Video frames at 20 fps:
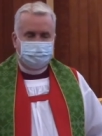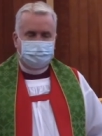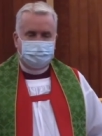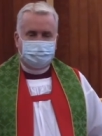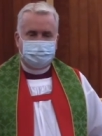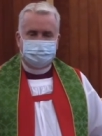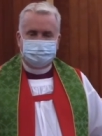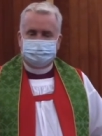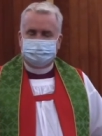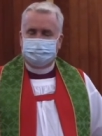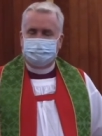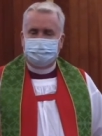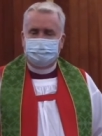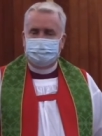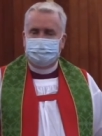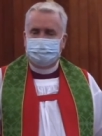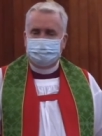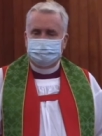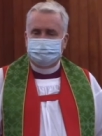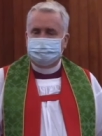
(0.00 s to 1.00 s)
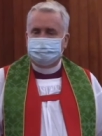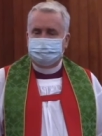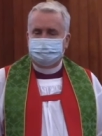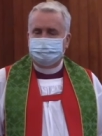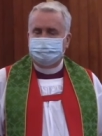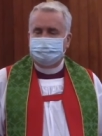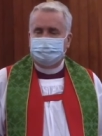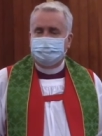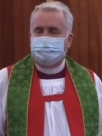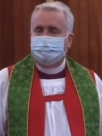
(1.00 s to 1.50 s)
because somebody's
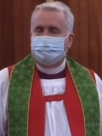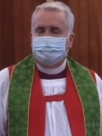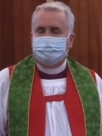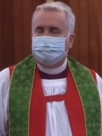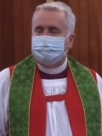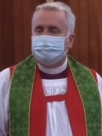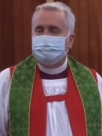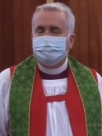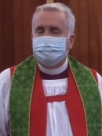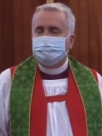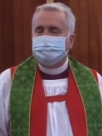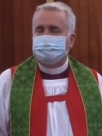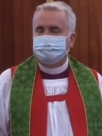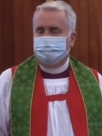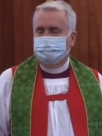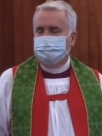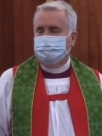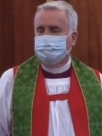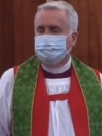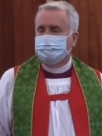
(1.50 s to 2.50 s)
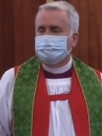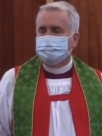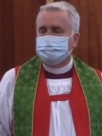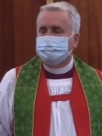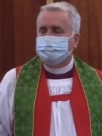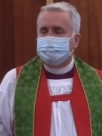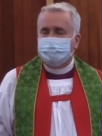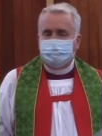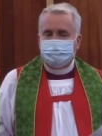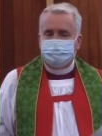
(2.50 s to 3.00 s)
getting it easier or
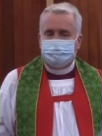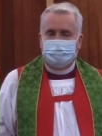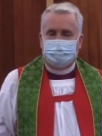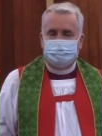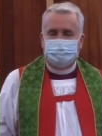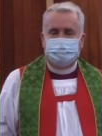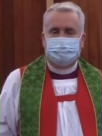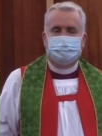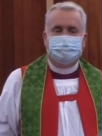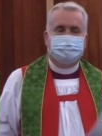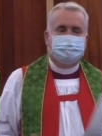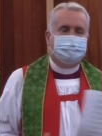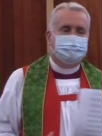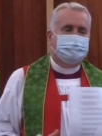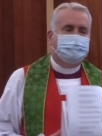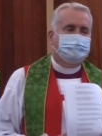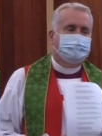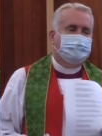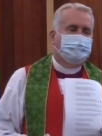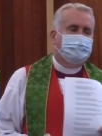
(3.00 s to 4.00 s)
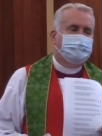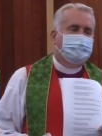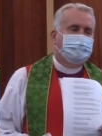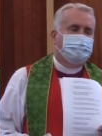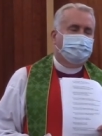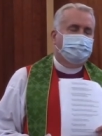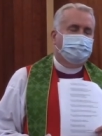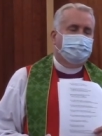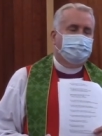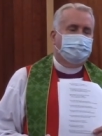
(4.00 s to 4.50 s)
doing it better
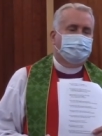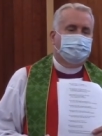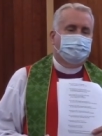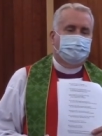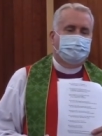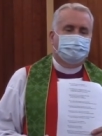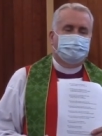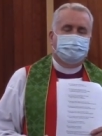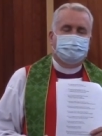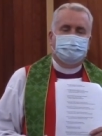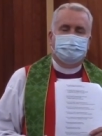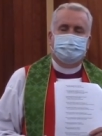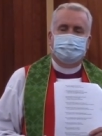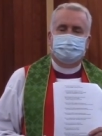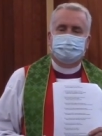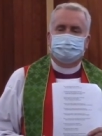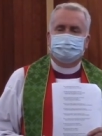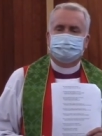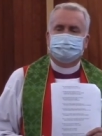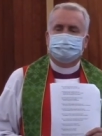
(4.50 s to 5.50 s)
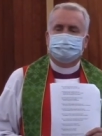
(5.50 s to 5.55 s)
than we are.